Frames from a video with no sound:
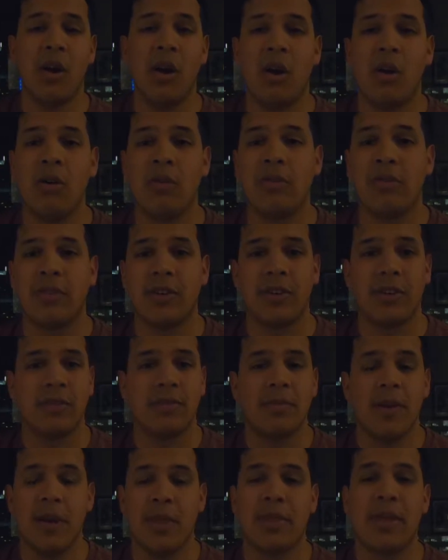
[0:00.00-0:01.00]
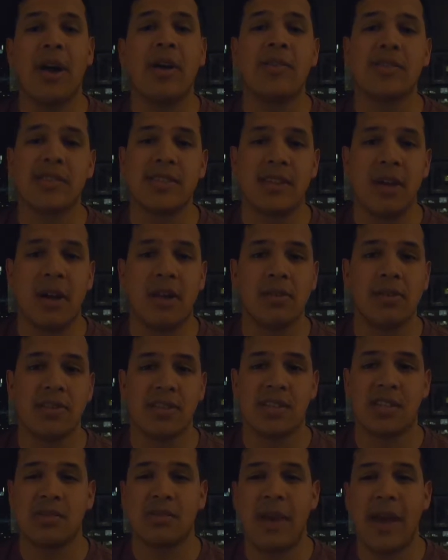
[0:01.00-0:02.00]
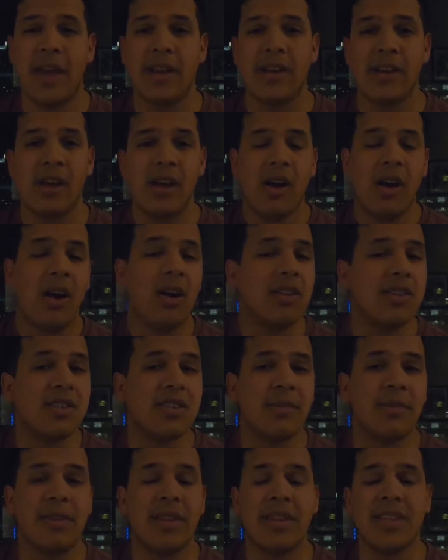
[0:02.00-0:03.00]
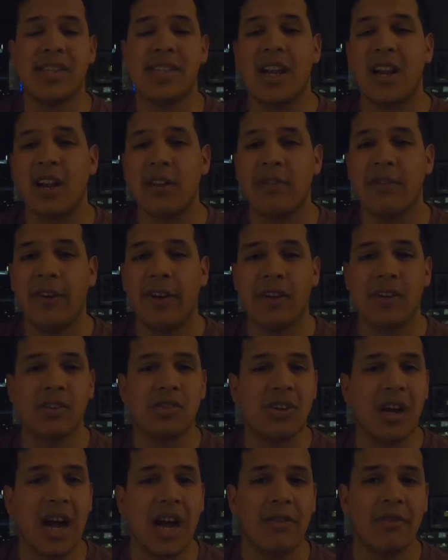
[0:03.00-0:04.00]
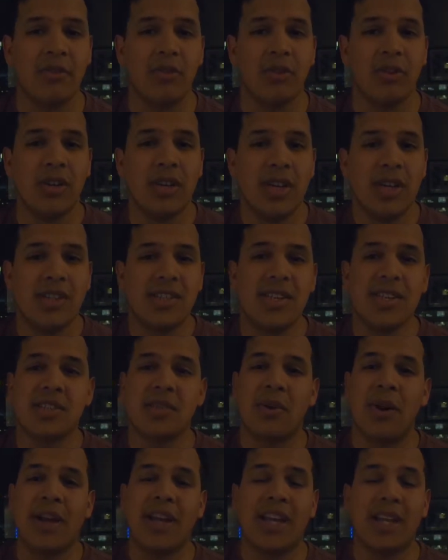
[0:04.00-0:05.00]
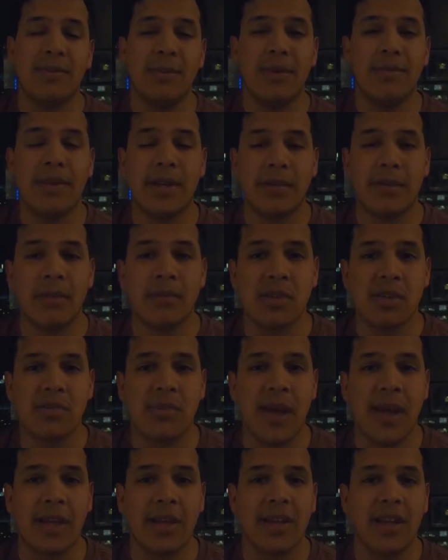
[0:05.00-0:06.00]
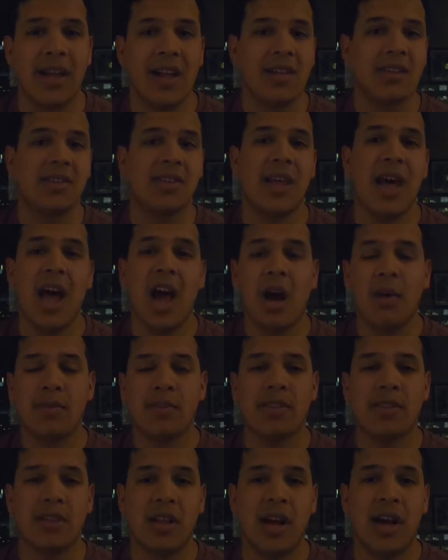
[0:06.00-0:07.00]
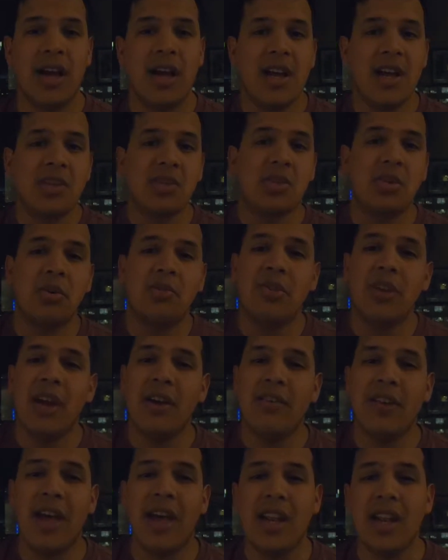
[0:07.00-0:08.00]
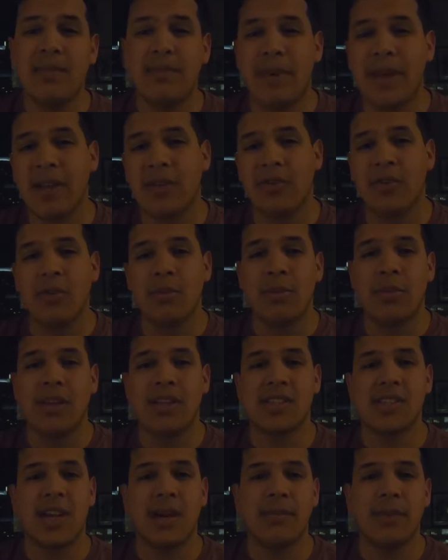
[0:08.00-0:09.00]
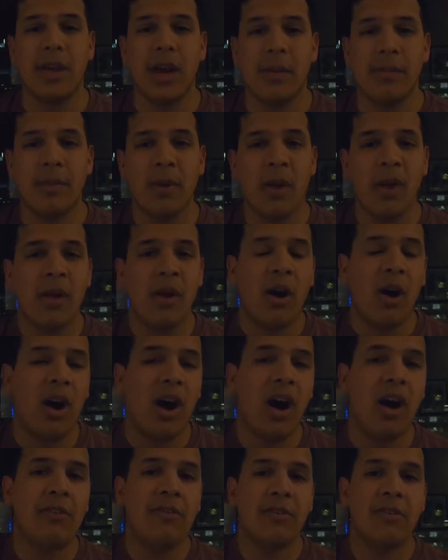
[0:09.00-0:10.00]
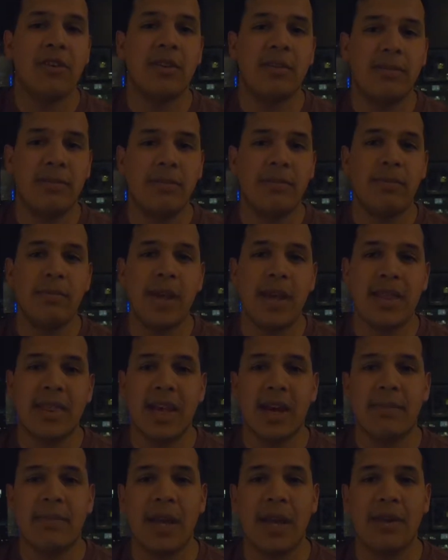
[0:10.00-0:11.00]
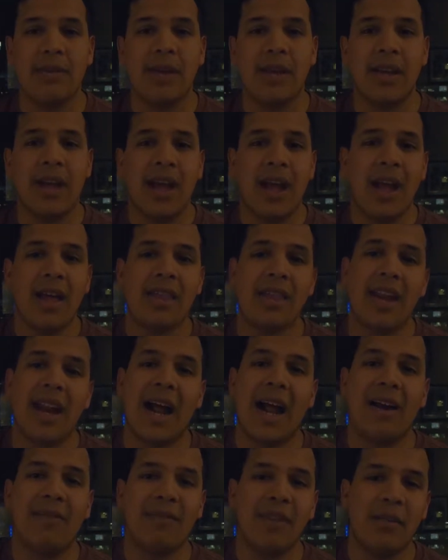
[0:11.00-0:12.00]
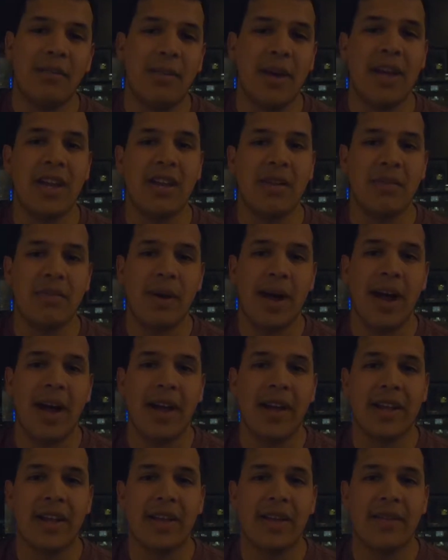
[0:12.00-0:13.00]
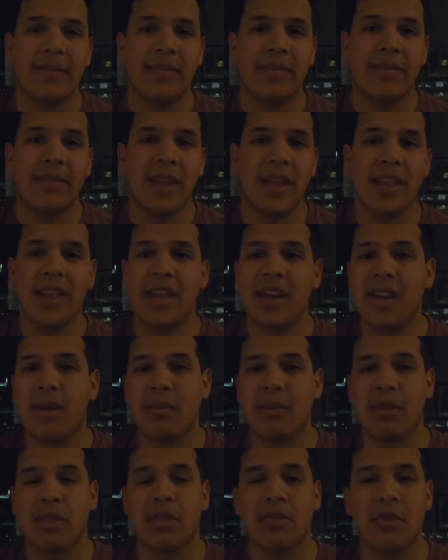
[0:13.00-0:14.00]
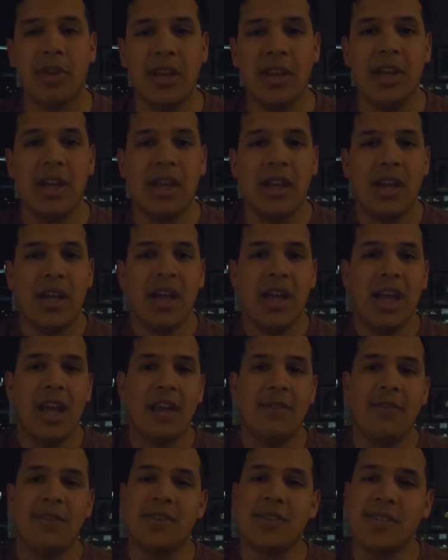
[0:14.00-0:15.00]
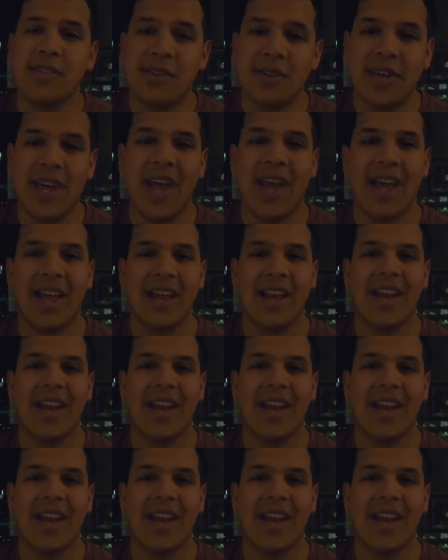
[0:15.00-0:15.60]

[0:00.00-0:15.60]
over $1,000 to spend on some of this airfare and travel just so I can meet minimum spend. And so that helps a lot. So if you have any big group things coming up, offer to make that payment and then have them pay you back. And then number 3, if you still can't,